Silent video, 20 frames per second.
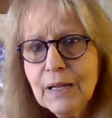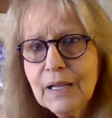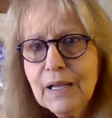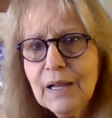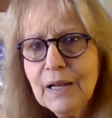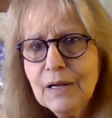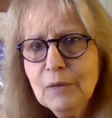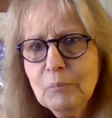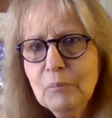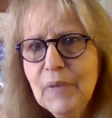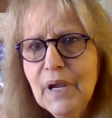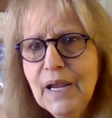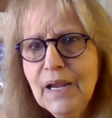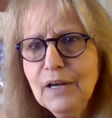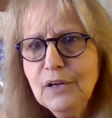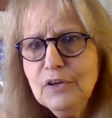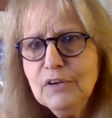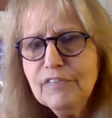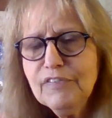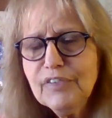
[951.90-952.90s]
kind of
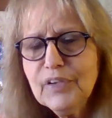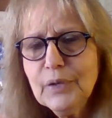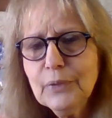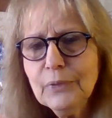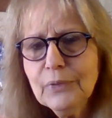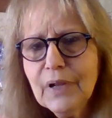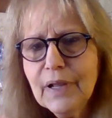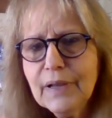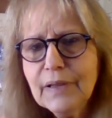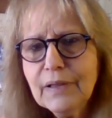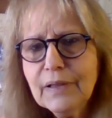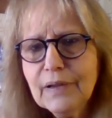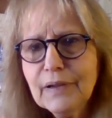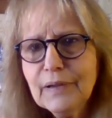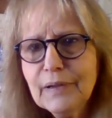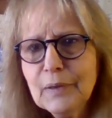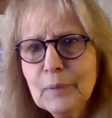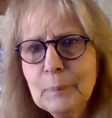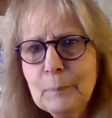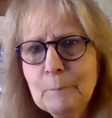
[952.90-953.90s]
made you feel like
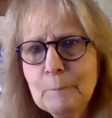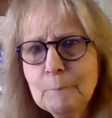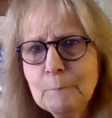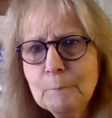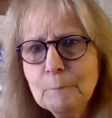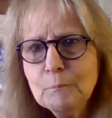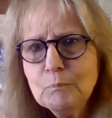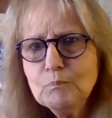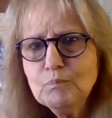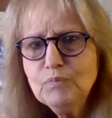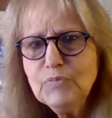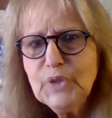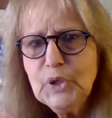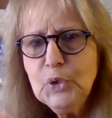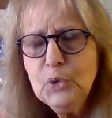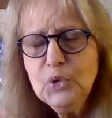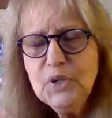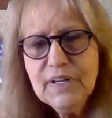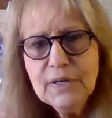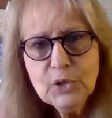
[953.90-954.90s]
um,
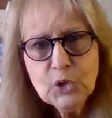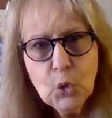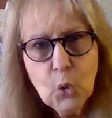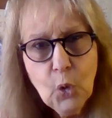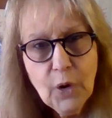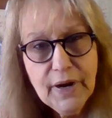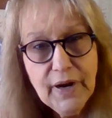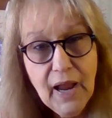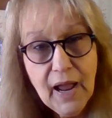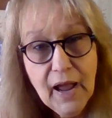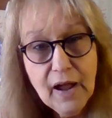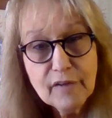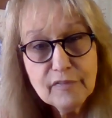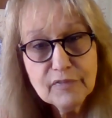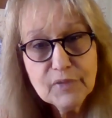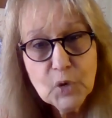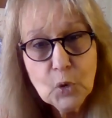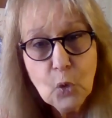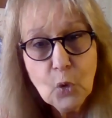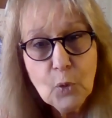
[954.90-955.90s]
you didn't quite
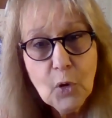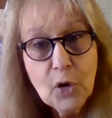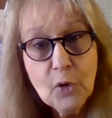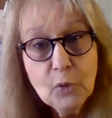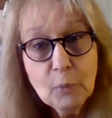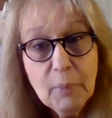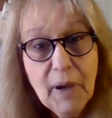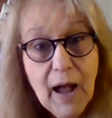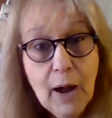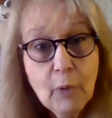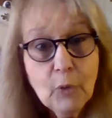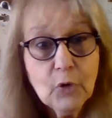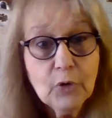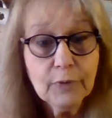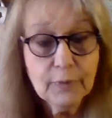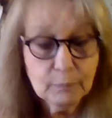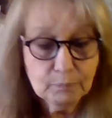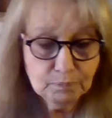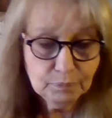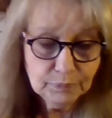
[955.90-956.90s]
have your own
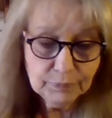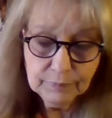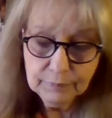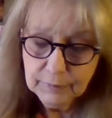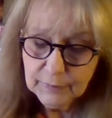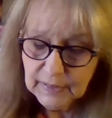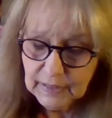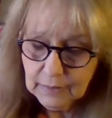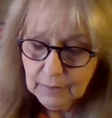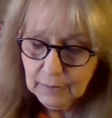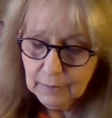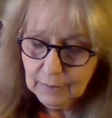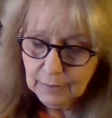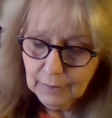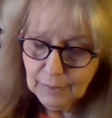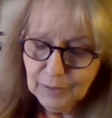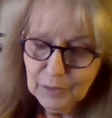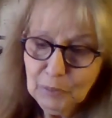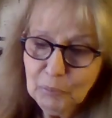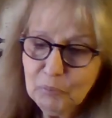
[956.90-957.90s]
power
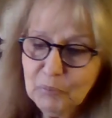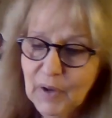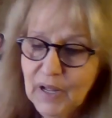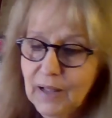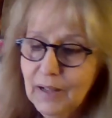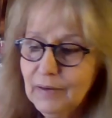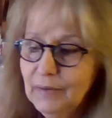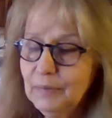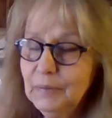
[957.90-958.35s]
but